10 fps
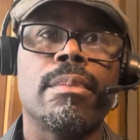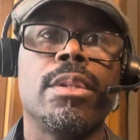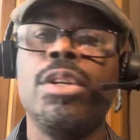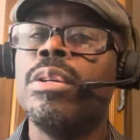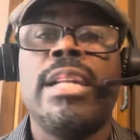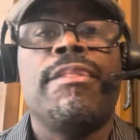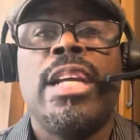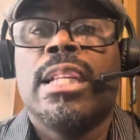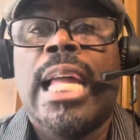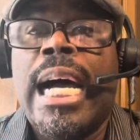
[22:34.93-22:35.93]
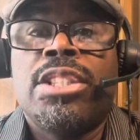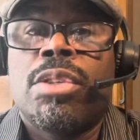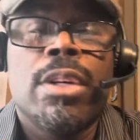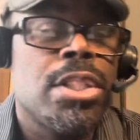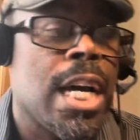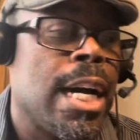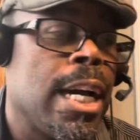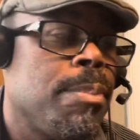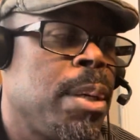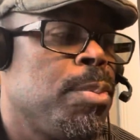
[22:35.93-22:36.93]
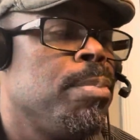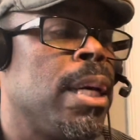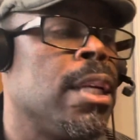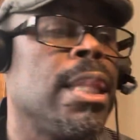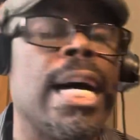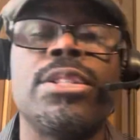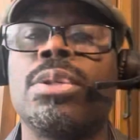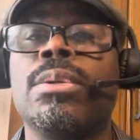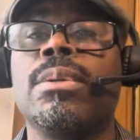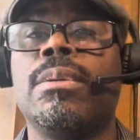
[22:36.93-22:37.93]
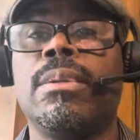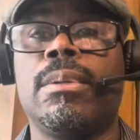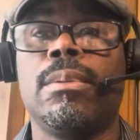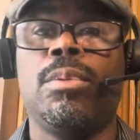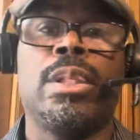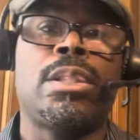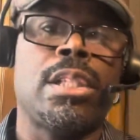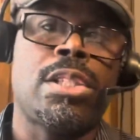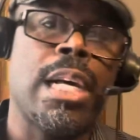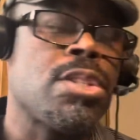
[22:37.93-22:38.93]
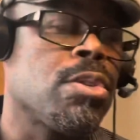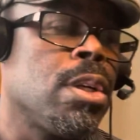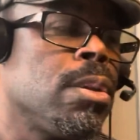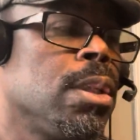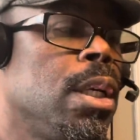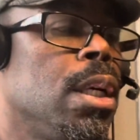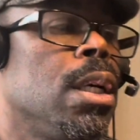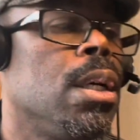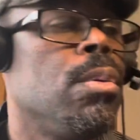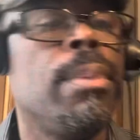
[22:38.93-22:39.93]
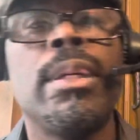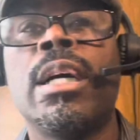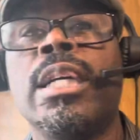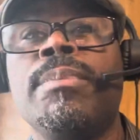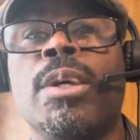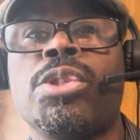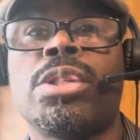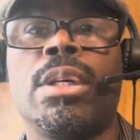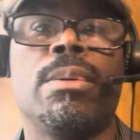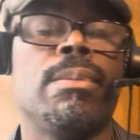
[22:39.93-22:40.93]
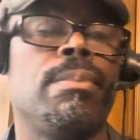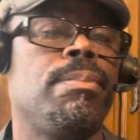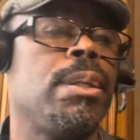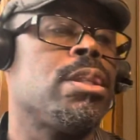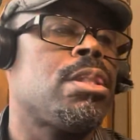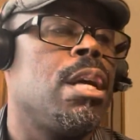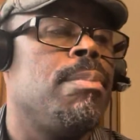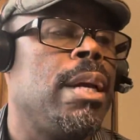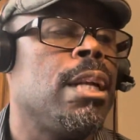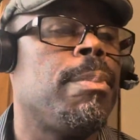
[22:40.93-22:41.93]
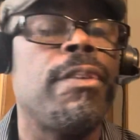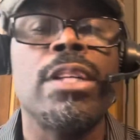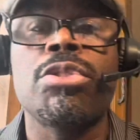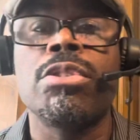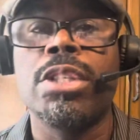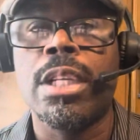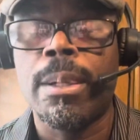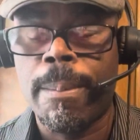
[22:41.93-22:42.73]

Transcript: You'll never hear logic runs high. Men are logical. We're testosterone. Women are emotional because they're made up of estrogen.